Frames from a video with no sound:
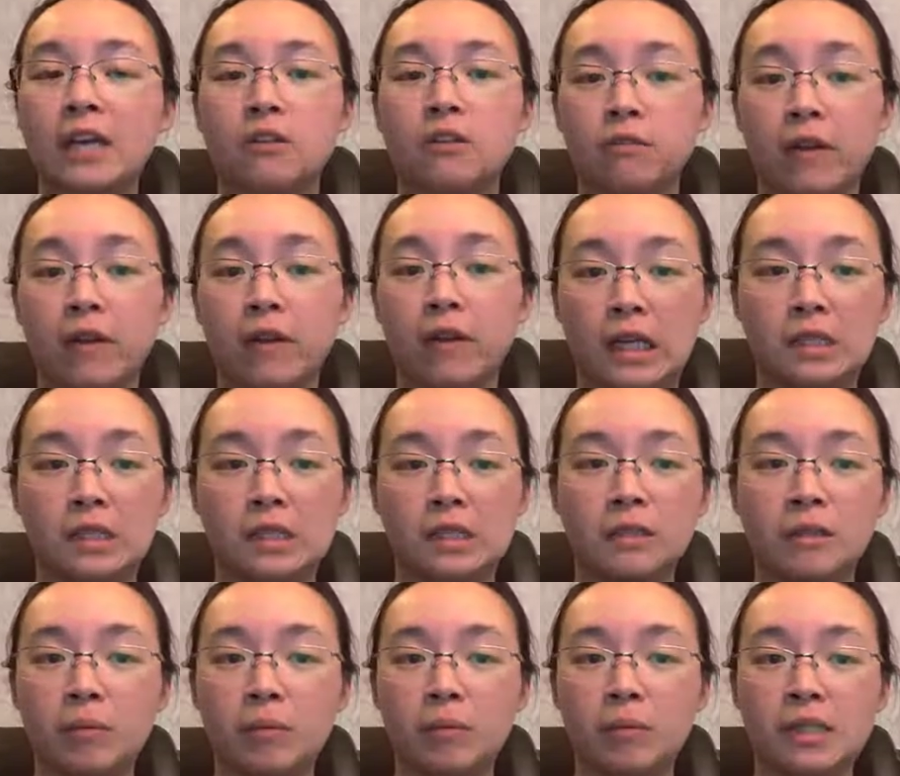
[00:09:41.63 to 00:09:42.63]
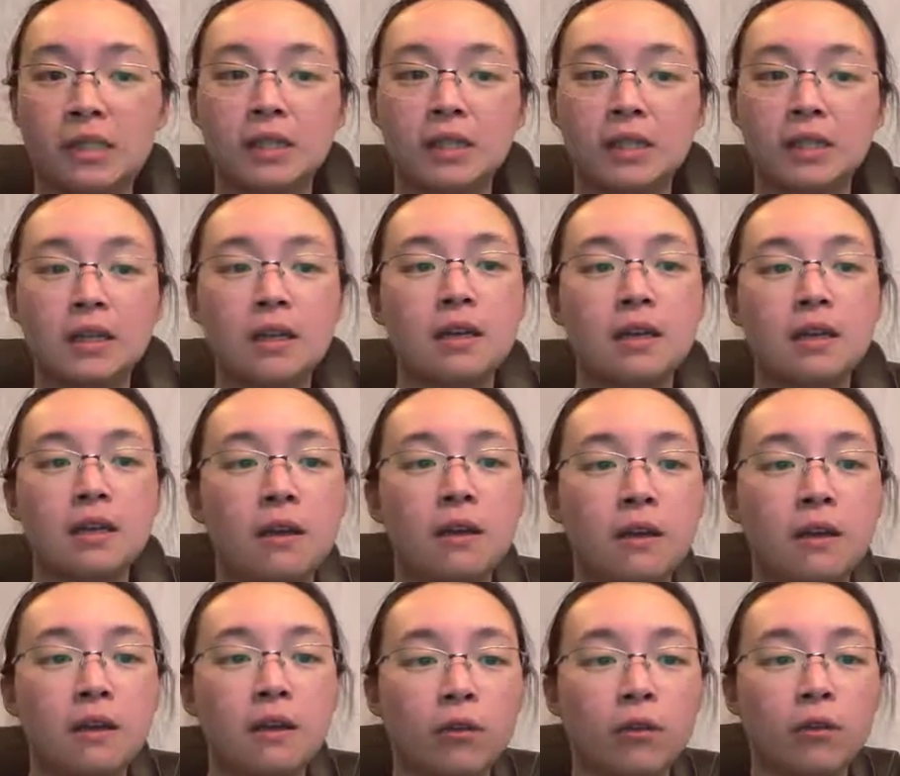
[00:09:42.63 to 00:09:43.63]
effects. Basically,
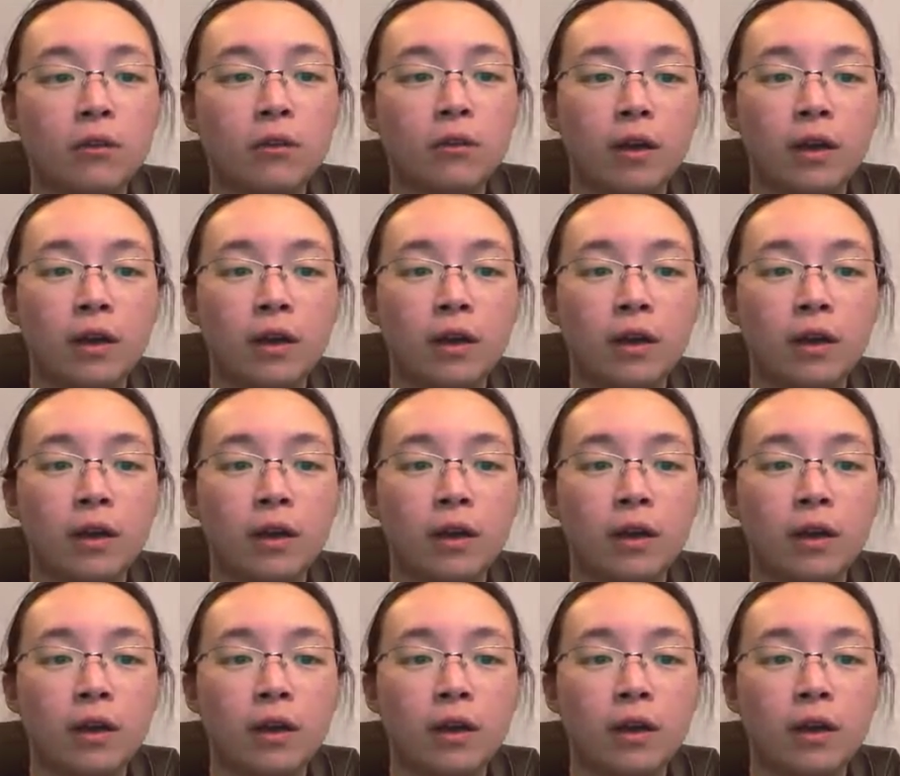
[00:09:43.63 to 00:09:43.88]
your